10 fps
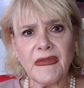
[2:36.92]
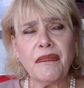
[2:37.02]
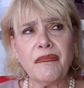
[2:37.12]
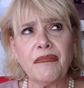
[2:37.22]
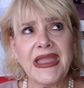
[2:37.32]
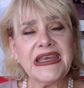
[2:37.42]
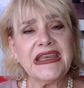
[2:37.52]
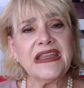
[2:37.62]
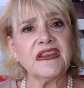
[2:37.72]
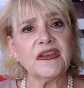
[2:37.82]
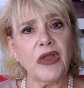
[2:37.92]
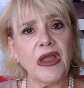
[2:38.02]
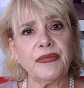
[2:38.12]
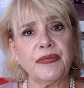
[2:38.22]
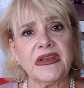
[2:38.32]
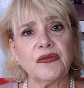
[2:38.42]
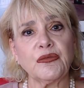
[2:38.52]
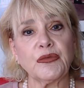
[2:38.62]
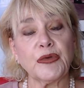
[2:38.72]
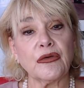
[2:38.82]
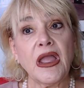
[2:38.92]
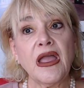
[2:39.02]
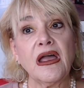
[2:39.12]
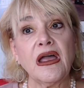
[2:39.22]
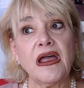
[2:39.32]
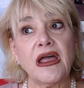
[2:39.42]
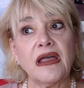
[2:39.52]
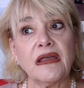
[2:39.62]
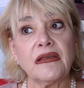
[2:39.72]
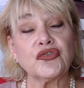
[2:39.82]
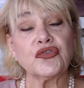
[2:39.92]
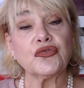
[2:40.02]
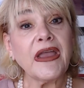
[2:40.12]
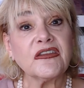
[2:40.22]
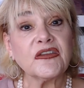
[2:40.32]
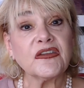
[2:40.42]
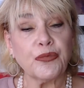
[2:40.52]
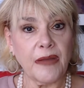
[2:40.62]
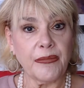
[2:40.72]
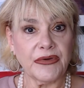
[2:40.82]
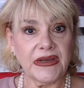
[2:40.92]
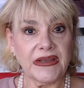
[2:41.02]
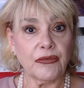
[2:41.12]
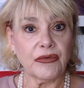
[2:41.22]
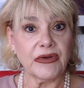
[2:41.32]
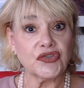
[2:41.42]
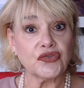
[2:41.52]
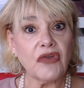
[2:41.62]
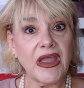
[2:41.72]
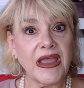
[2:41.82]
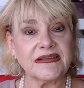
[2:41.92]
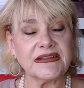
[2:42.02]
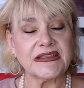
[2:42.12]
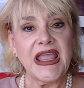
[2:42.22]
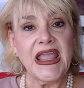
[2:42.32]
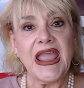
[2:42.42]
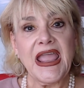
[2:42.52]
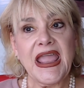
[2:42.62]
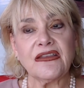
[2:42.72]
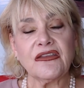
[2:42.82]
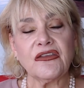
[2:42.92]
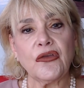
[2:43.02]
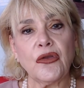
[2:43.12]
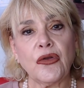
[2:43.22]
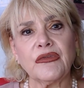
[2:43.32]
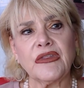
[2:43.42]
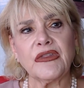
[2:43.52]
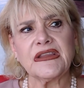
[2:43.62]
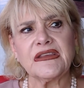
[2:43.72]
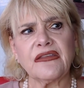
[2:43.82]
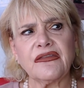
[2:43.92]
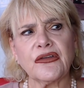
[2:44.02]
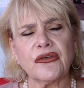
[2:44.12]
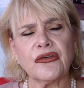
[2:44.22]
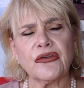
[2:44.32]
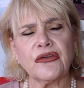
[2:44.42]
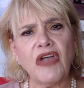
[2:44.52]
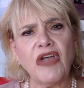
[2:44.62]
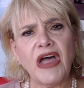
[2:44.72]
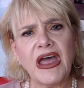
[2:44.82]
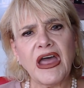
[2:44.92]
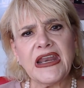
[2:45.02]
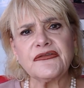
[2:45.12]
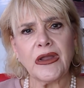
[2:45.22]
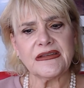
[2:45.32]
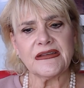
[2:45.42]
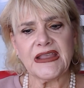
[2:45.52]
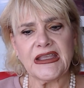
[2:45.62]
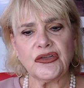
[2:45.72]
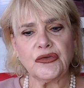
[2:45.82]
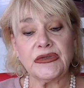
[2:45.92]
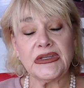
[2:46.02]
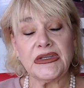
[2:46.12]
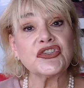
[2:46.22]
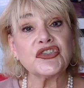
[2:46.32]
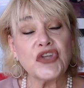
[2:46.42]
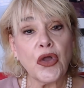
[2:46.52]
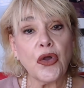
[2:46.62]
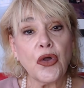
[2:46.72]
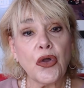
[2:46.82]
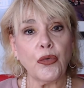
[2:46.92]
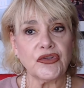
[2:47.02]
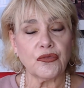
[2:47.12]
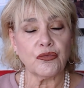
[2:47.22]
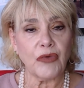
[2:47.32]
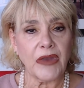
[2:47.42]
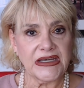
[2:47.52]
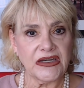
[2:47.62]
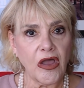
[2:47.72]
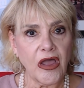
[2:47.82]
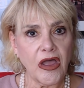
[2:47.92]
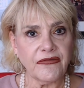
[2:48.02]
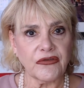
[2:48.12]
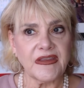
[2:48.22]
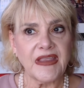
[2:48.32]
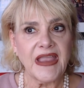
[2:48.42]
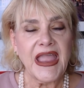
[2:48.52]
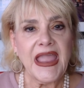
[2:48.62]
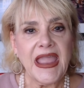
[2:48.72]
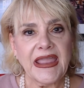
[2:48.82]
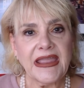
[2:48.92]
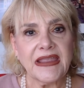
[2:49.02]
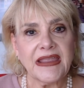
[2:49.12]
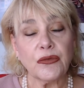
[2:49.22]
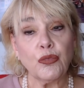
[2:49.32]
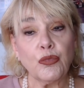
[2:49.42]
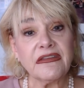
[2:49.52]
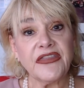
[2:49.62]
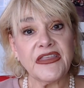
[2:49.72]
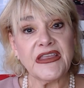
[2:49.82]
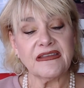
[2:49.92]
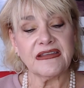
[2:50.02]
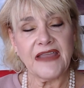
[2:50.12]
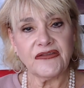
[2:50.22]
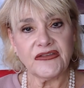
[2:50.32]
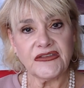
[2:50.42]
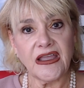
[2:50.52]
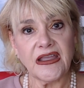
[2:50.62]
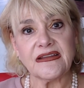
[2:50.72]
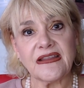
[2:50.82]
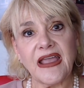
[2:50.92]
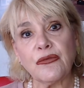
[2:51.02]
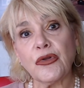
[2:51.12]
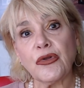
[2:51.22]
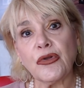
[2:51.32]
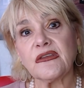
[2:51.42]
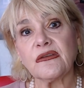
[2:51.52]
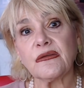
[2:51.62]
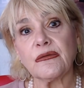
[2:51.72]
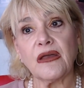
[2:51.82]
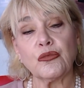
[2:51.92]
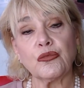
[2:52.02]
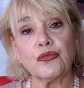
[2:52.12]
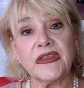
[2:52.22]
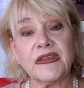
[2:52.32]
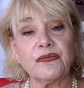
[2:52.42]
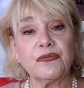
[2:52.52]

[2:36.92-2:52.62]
many of these properties were trust properties. They were in trust. And so there are a lot of nuances that you need to know when you're writing offers. And one of the things that I've done is I wrote this it's